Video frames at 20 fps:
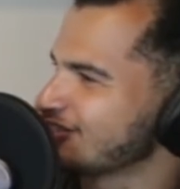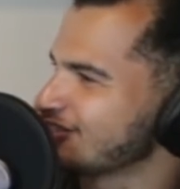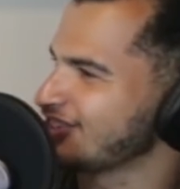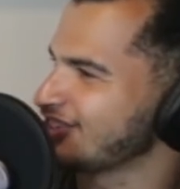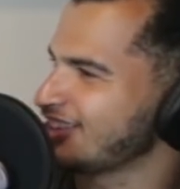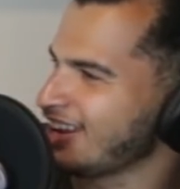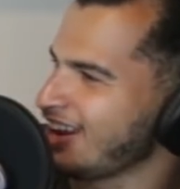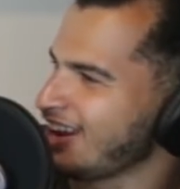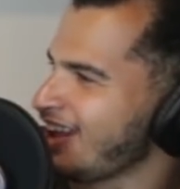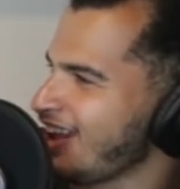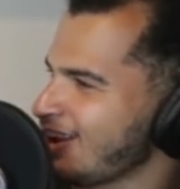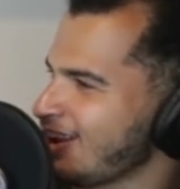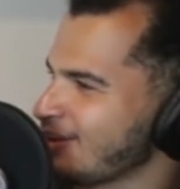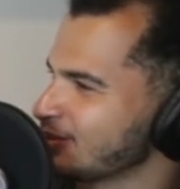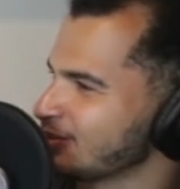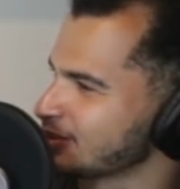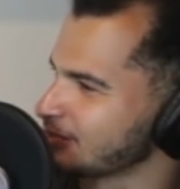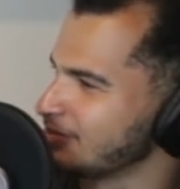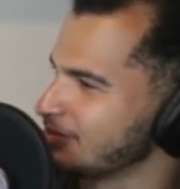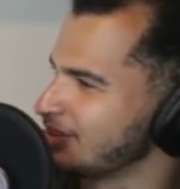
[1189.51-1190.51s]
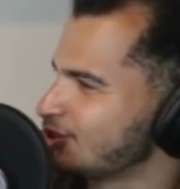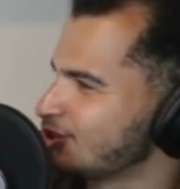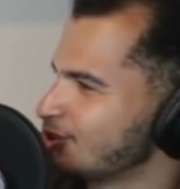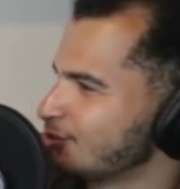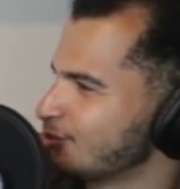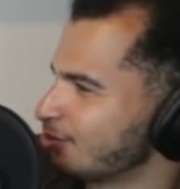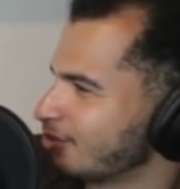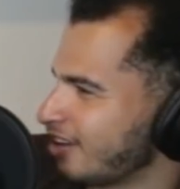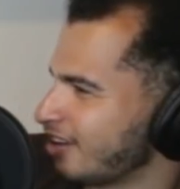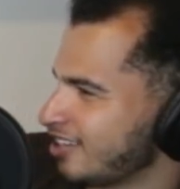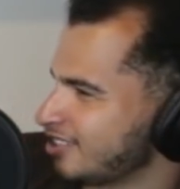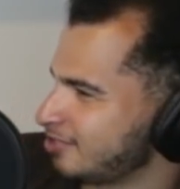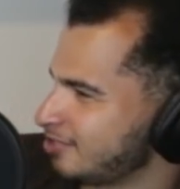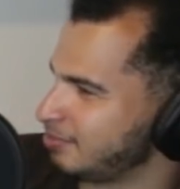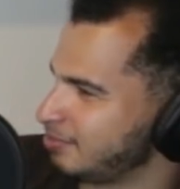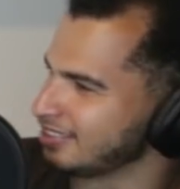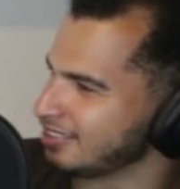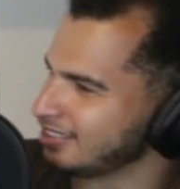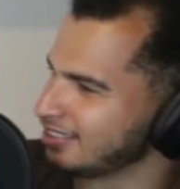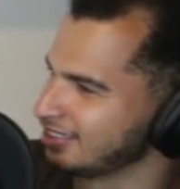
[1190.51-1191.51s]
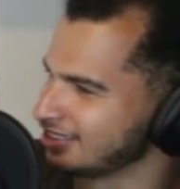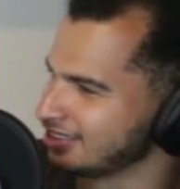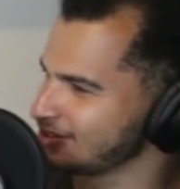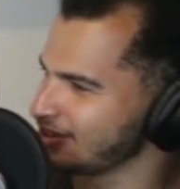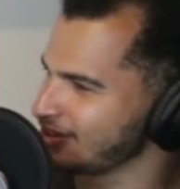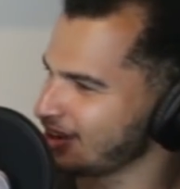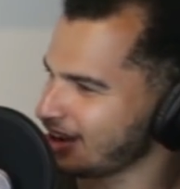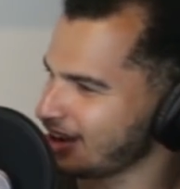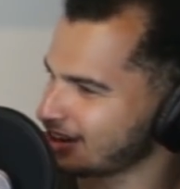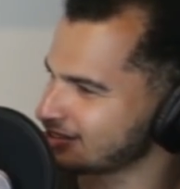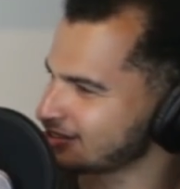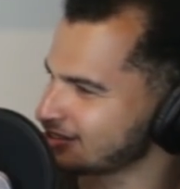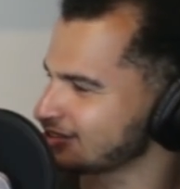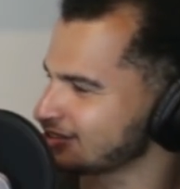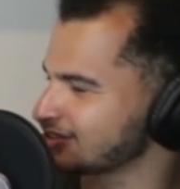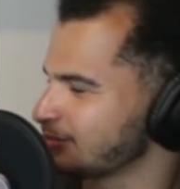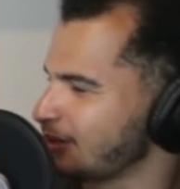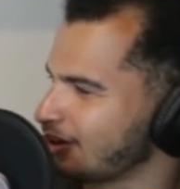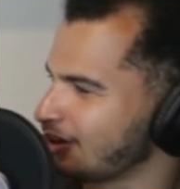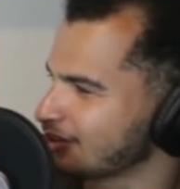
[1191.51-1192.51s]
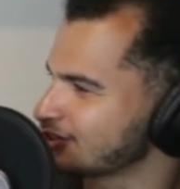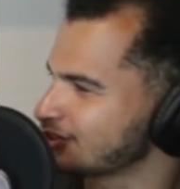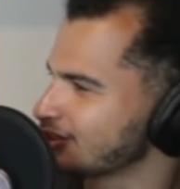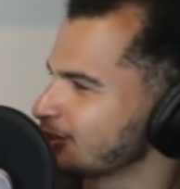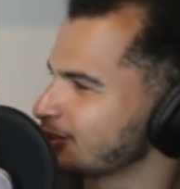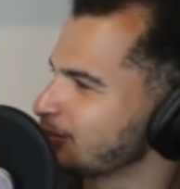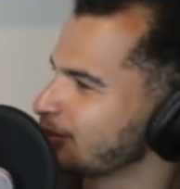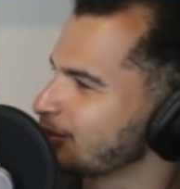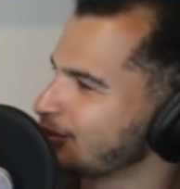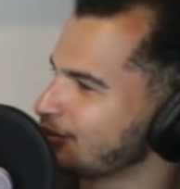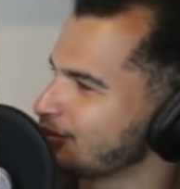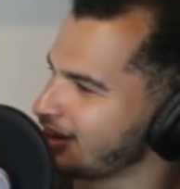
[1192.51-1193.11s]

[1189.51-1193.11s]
and you can't hang with the Mini Cooper S because you got a small turbo.